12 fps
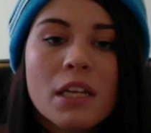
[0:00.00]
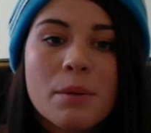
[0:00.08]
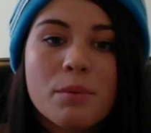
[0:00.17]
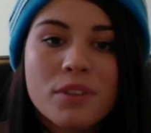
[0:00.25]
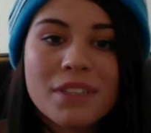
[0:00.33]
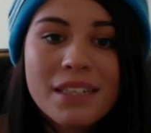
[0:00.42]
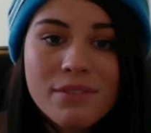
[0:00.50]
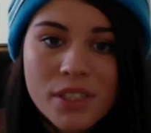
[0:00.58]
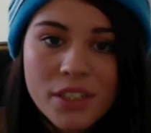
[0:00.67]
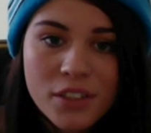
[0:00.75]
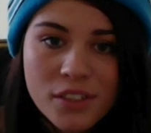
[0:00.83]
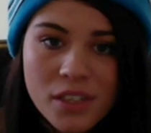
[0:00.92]
that believes
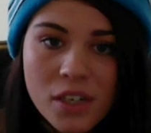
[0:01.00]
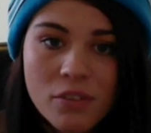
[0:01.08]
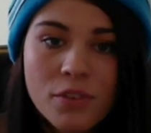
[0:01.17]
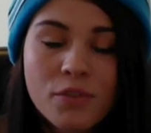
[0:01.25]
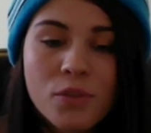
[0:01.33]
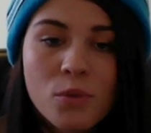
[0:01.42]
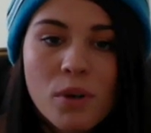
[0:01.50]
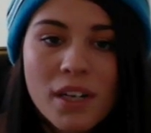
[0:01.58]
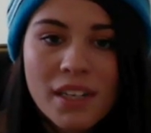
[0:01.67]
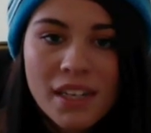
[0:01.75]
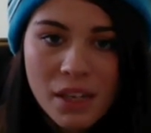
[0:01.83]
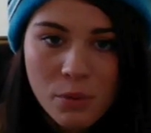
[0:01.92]
in yourself if you want
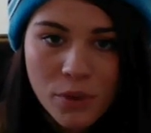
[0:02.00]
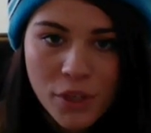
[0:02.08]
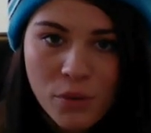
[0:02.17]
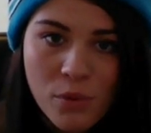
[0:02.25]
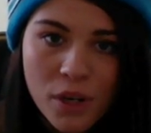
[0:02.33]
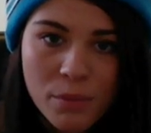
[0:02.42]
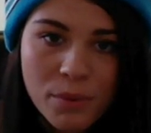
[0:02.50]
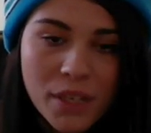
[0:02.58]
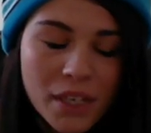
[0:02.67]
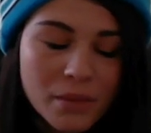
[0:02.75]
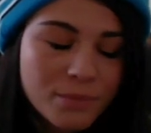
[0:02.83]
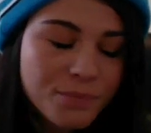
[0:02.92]
to get where you want to
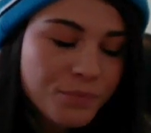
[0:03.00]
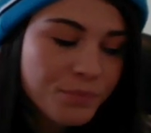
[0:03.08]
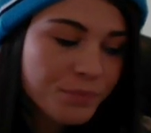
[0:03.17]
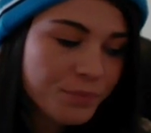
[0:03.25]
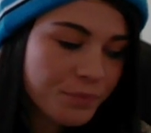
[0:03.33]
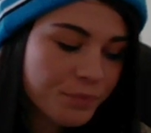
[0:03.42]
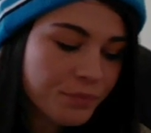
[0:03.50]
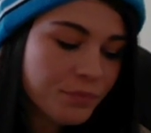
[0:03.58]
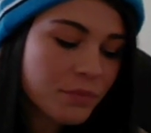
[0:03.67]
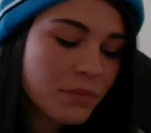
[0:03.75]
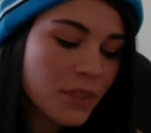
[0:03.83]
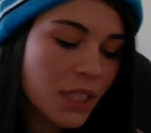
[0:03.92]
be.
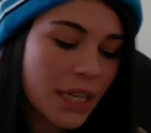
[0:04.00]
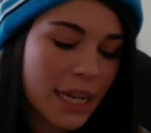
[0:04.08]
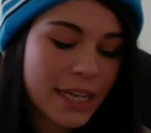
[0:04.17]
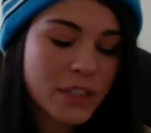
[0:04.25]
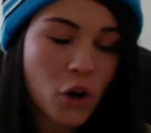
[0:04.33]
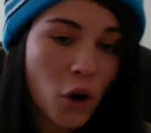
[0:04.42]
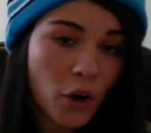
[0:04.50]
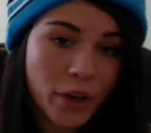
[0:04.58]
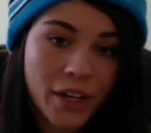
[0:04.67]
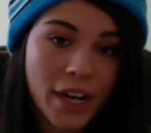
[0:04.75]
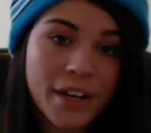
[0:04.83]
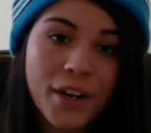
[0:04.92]
And it's
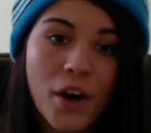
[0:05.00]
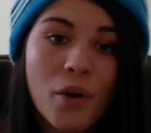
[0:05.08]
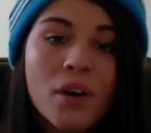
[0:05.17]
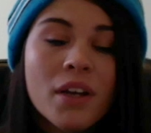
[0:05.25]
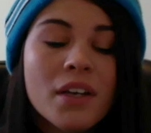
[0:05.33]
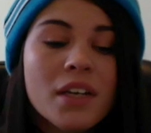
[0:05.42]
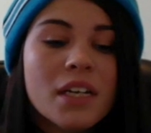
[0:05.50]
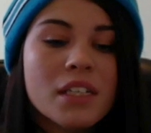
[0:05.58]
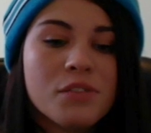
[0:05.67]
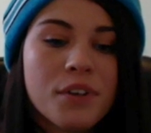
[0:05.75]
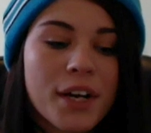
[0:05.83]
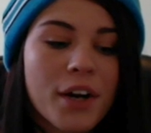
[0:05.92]
hard, I know.
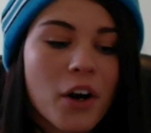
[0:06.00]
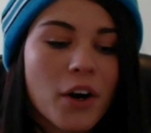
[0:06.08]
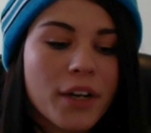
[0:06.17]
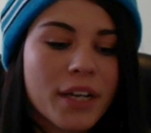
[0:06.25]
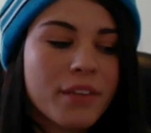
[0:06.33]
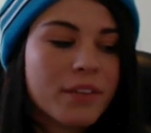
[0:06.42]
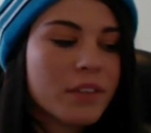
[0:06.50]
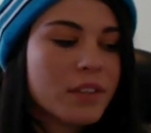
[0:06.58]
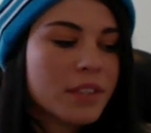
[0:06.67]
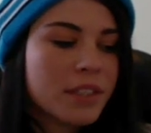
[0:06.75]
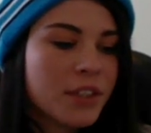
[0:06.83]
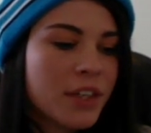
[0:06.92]
It's very hard. And
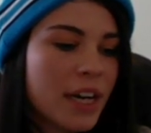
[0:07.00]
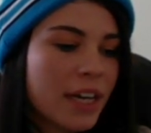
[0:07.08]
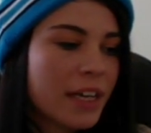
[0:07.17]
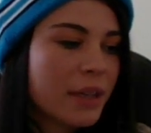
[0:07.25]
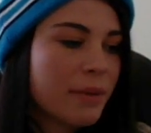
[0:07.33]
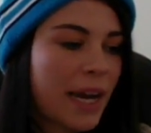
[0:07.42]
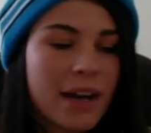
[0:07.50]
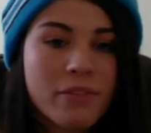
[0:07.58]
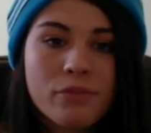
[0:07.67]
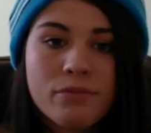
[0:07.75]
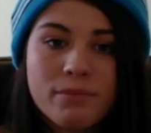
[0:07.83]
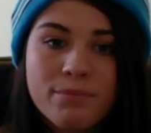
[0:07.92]
you're not going to
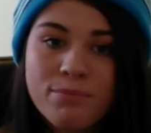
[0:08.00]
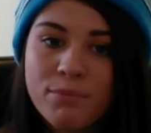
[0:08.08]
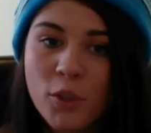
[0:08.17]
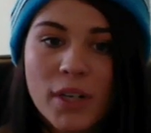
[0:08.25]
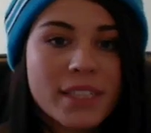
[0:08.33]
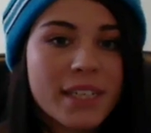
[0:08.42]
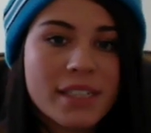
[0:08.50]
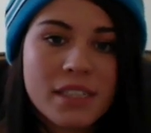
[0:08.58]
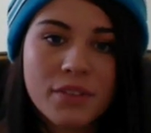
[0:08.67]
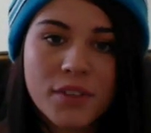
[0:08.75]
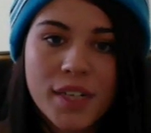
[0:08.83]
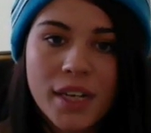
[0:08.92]
have great days
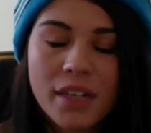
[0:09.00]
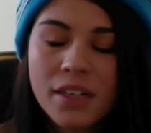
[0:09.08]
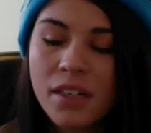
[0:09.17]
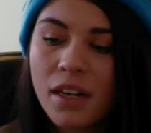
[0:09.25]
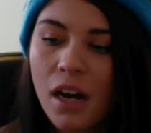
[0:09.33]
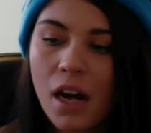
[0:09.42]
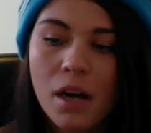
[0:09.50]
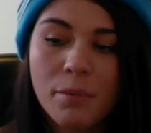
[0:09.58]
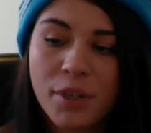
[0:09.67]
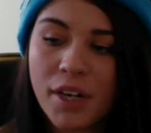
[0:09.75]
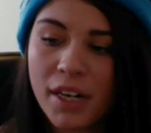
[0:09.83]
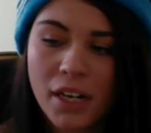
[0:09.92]
every day.
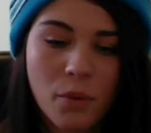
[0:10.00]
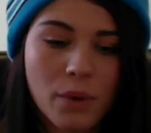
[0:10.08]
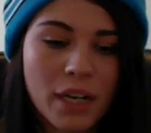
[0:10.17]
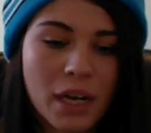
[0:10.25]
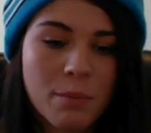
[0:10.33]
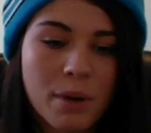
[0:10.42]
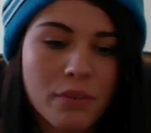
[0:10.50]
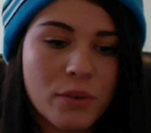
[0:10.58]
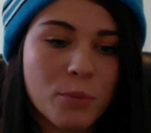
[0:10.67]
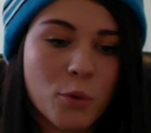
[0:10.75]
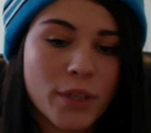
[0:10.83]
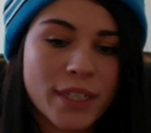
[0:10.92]
You're not going to wake up
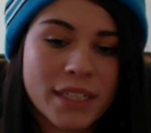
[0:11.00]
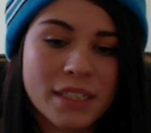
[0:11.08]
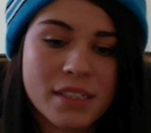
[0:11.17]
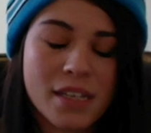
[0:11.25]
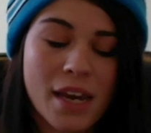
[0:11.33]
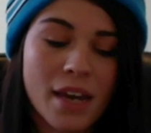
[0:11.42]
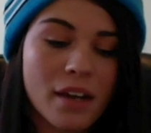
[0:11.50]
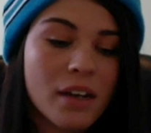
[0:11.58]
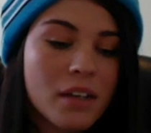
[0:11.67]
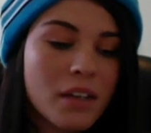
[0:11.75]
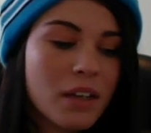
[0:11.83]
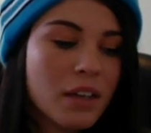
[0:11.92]
every morning and say,
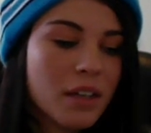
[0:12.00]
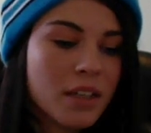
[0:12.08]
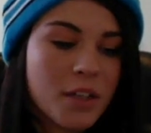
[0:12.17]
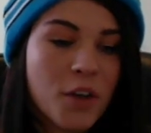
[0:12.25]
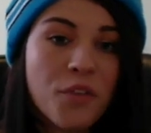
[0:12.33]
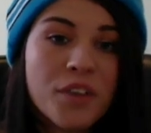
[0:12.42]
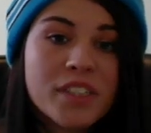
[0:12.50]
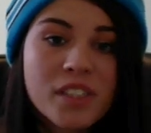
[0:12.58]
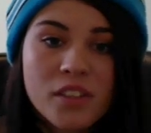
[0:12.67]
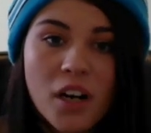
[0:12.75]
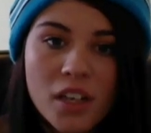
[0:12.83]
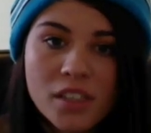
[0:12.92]
this
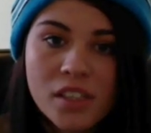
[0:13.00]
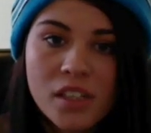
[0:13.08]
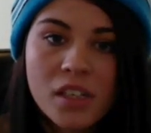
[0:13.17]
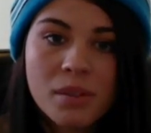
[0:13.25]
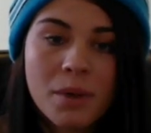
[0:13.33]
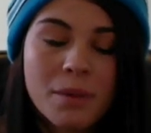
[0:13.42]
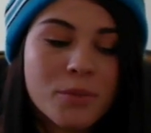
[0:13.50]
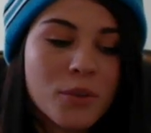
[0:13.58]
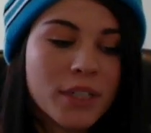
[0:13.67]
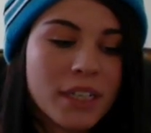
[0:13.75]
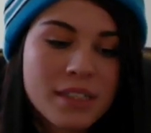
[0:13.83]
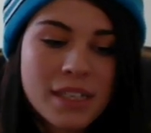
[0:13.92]
is awesome, I'm
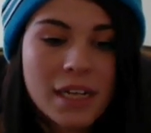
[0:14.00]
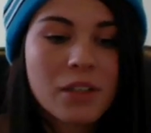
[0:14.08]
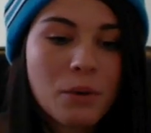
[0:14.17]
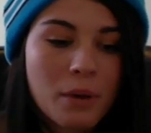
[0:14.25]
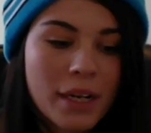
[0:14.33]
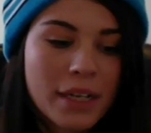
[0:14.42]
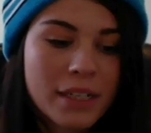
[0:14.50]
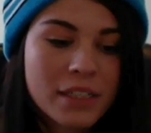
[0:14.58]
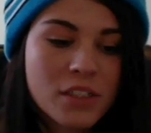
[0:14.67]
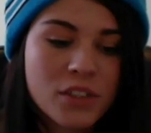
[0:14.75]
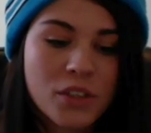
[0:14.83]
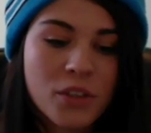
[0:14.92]
doing exactly what I need
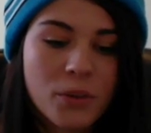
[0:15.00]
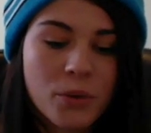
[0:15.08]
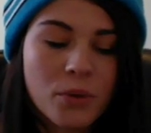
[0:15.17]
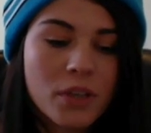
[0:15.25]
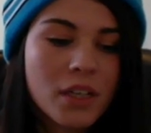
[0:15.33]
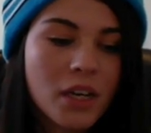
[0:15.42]
to do,